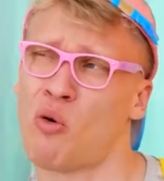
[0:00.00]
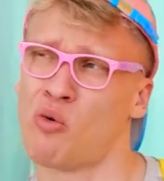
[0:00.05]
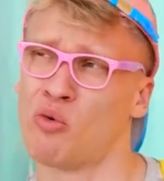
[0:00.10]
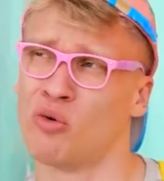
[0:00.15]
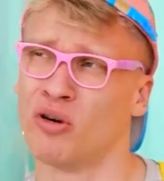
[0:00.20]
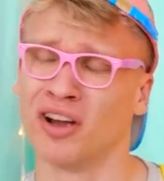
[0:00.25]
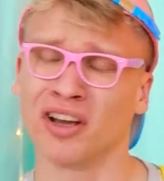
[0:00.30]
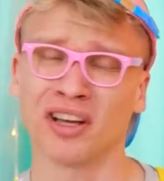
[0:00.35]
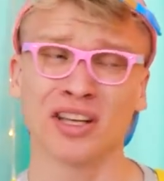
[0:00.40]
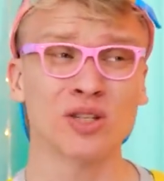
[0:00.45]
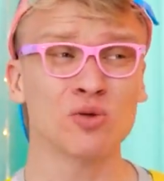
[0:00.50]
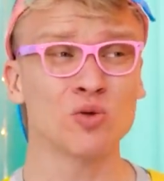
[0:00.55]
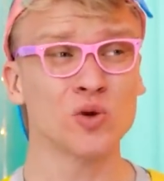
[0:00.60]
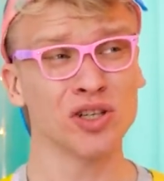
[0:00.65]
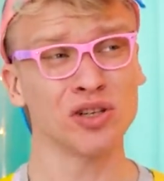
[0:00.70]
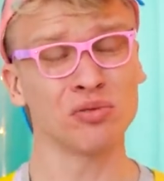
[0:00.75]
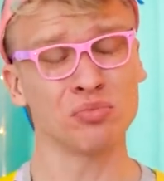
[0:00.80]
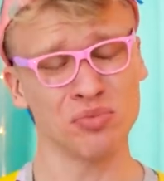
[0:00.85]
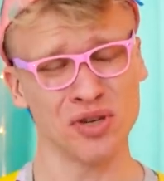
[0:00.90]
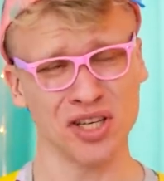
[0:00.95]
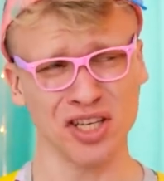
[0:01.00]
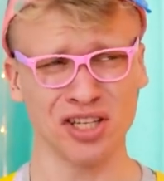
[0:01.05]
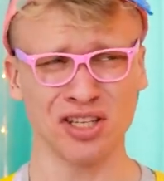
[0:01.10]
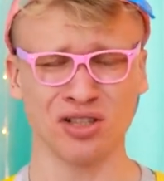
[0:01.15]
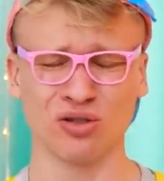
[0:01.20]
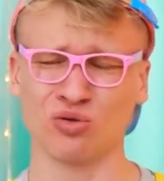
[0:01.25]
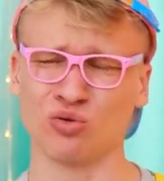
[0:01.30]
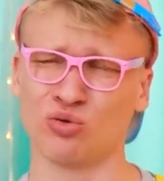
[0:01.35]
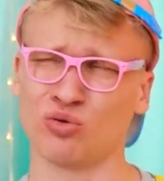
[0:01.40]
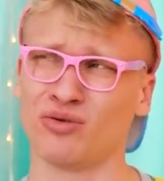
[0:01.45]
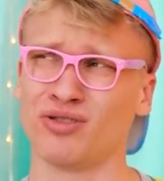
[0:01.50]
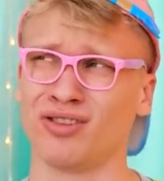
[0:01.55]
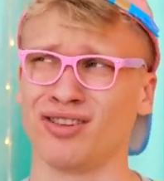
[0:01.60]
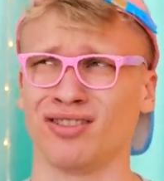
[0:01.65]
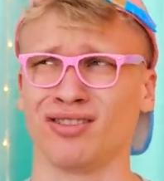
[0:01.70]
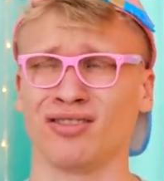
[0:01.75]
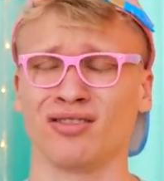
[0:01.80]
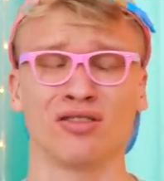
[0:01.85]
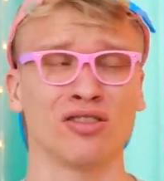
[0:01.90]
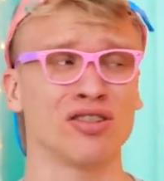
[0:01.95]
I want to make my own.
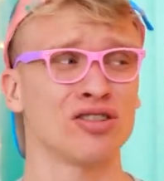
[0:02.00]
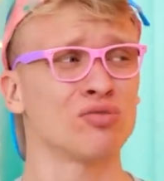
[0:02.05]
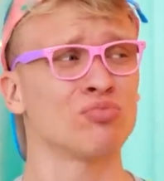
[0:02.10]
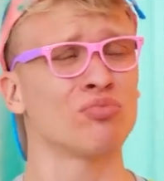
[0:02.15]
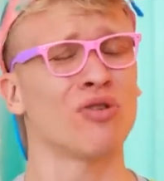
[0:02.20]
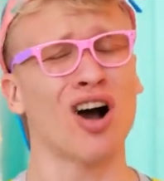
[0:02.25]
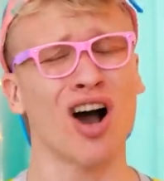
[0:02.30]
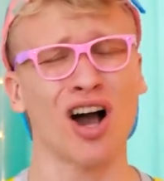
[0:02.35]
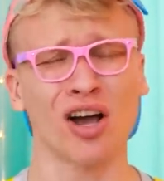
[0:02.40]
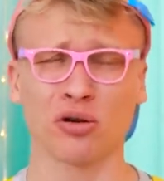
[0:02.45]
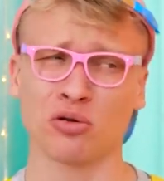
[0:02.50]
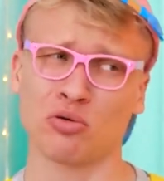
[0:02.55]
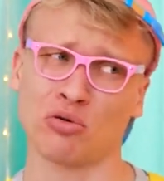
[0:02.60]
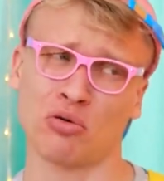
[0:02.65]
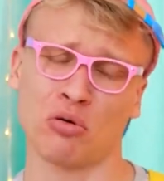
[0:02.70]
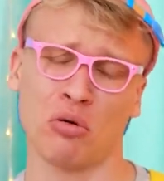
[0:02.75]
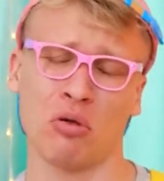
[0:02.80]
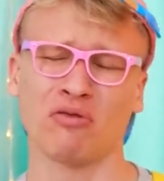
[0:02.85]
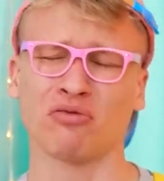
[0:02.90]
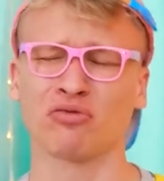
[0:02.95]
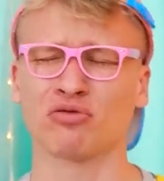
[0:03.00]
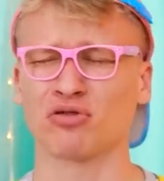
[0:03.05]
Hmm.